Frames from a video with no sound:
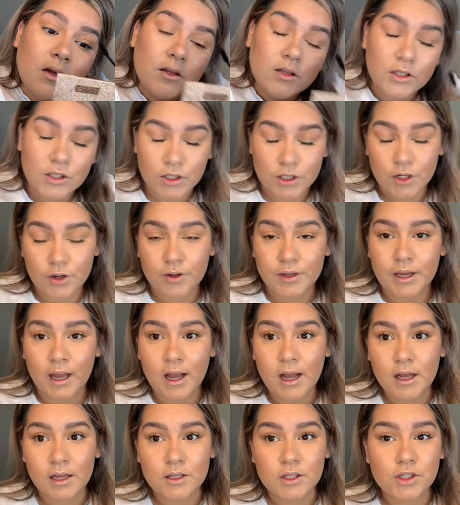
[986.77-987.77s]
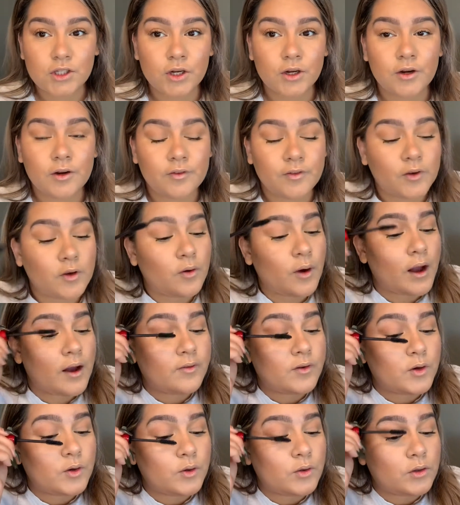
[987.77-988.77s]
So yeah, so if you
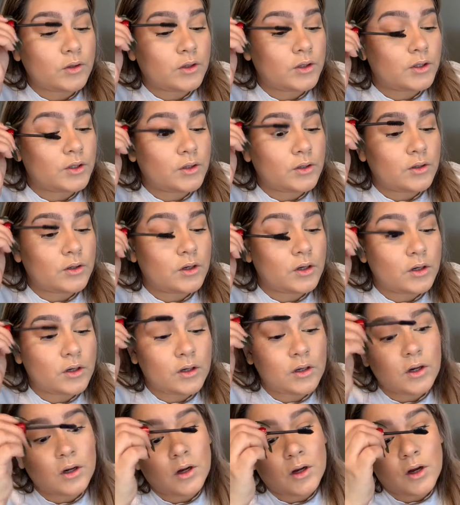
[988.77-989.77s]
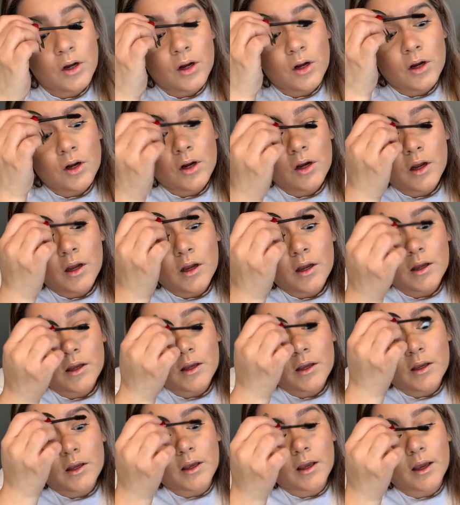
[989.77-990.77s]
have Hulu,
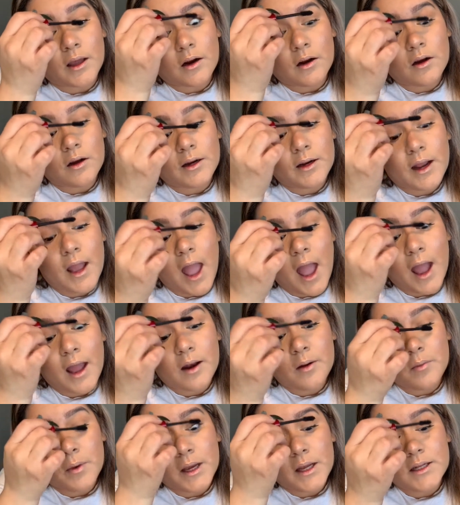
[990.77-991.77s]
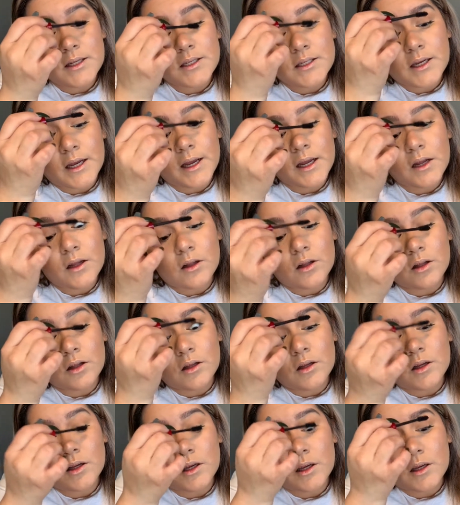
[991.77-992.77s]
get on Handmaid's
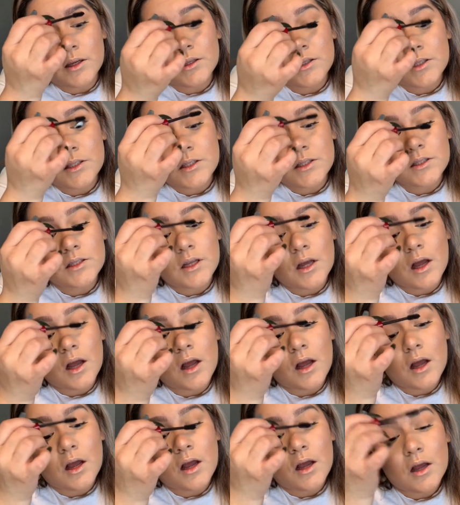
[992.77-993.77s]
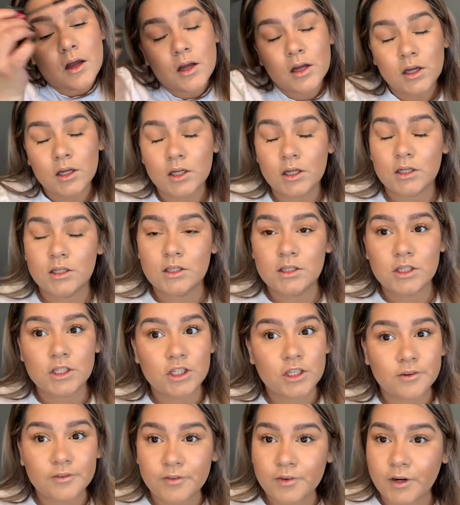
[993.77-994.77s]
Tale. It's
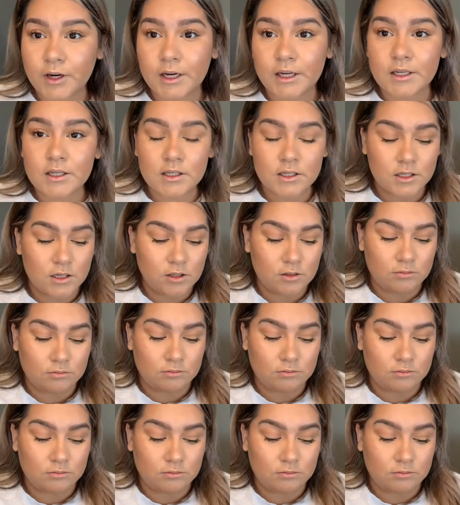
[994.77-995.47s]
different.